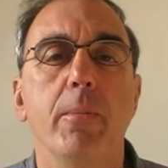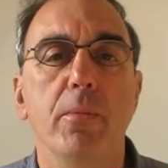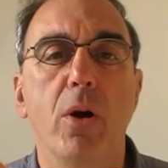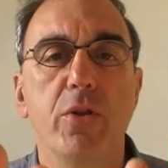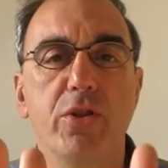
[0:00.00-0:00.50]

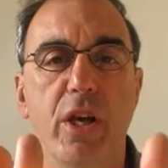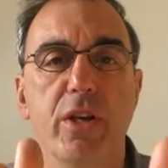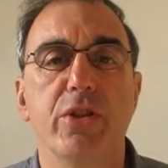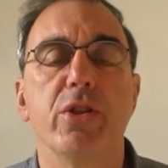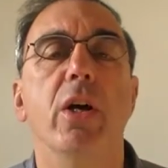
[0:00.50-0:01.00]

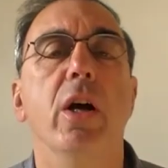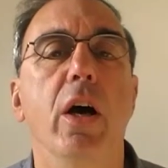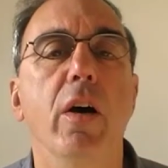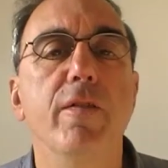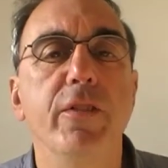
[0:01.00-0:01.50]
process
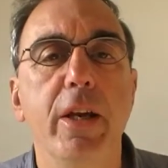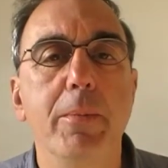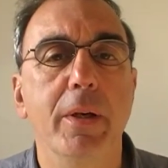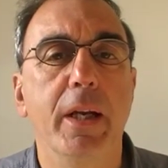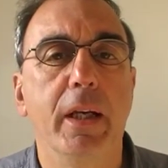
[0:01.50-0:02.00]
of
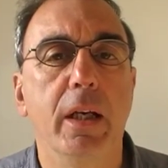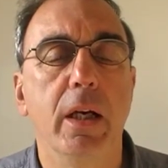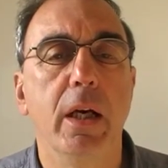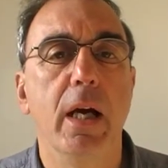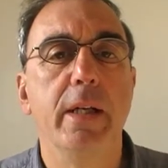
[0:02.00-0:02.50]
deepening
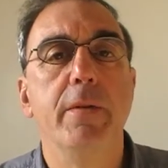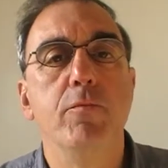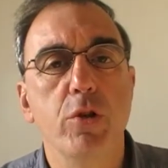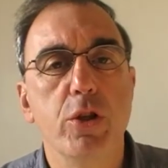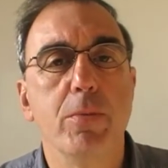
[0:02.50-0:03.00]
and
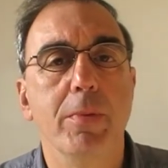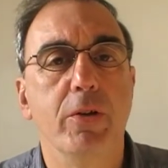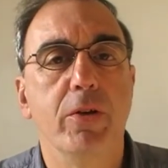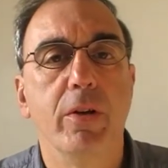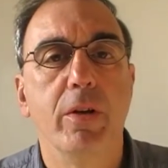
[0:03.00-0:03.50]
enrichment.